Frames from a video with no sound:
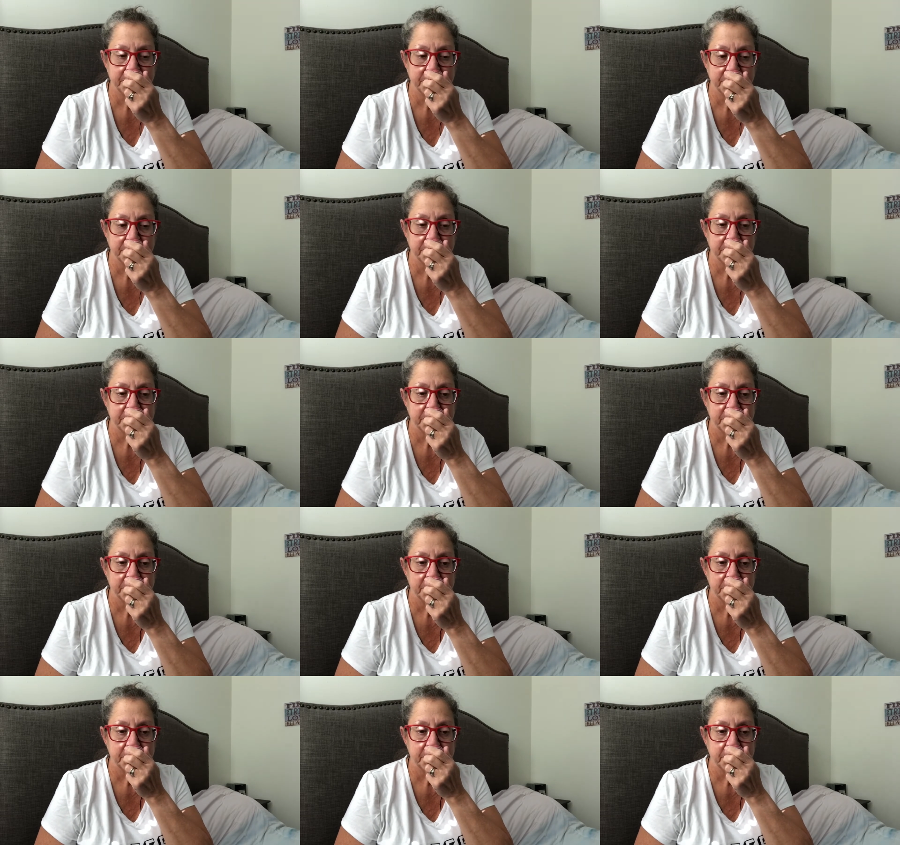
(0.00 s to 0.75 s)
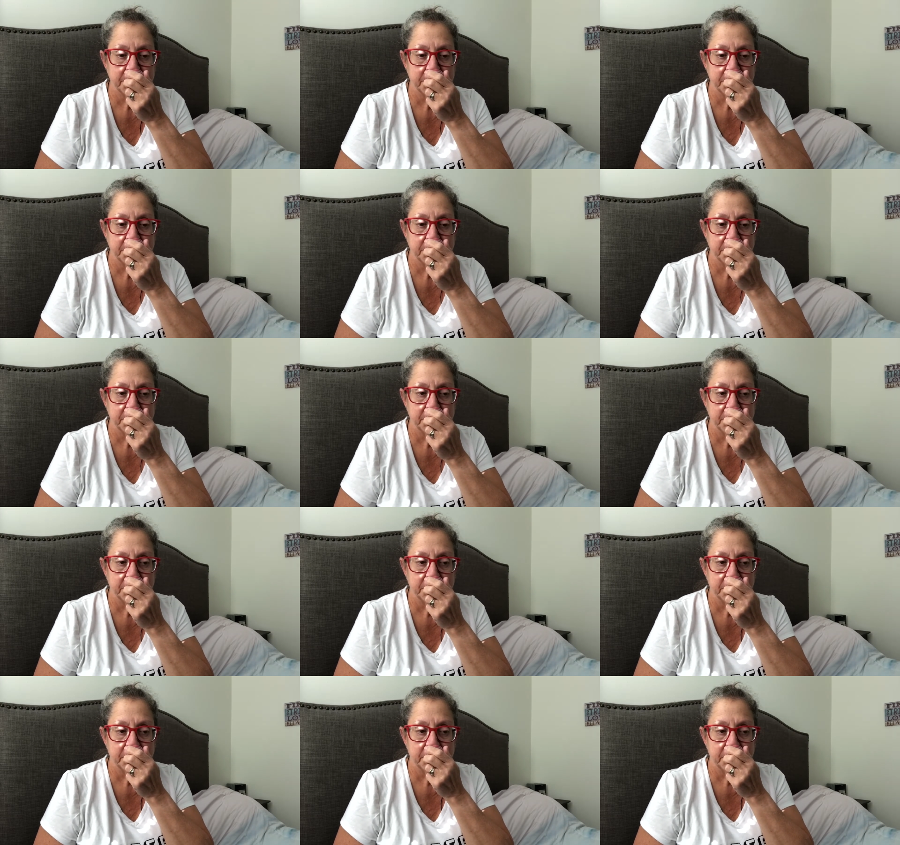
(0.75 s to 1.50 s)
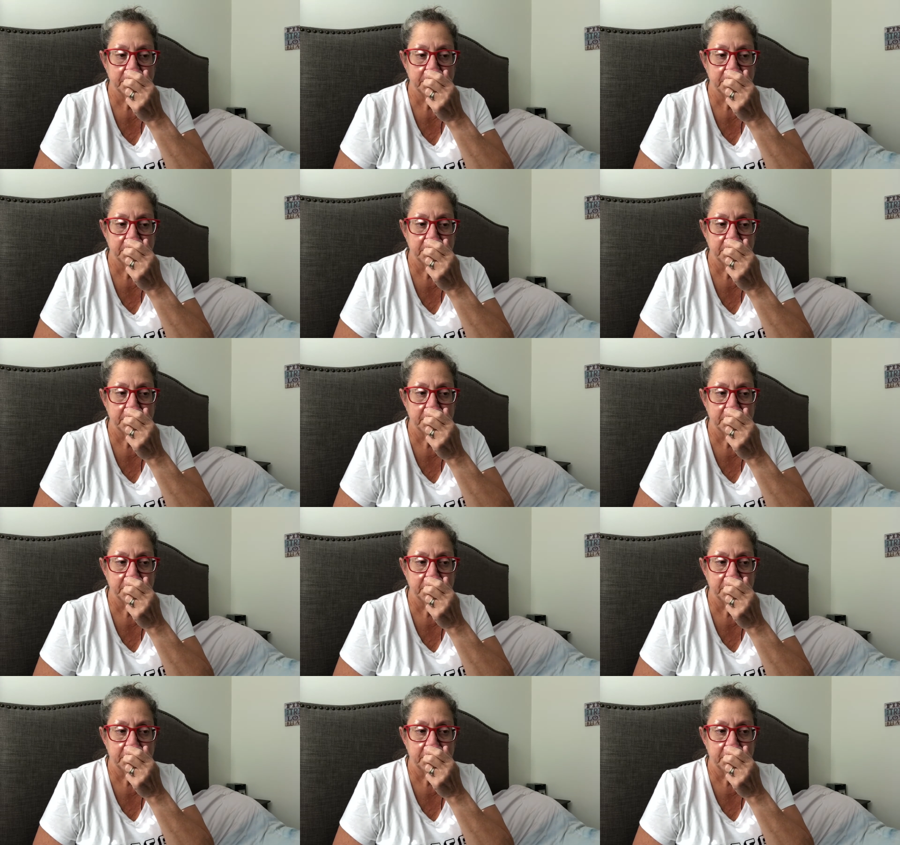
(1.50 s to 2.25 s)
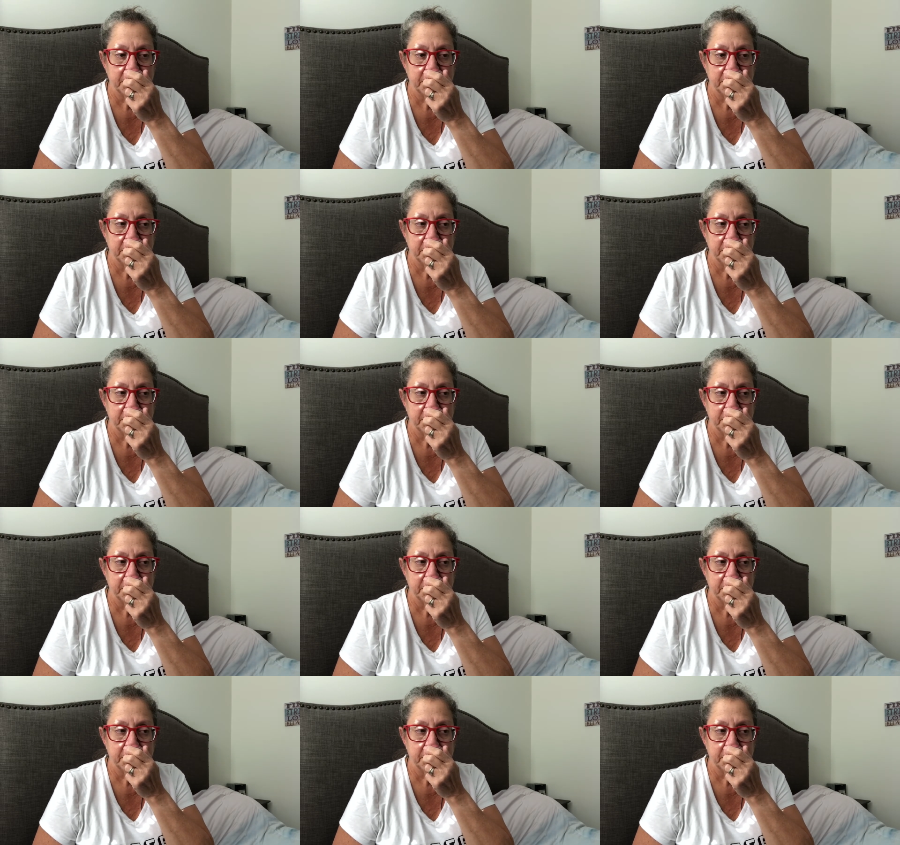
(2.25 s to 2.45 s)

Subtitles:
(no one is talking)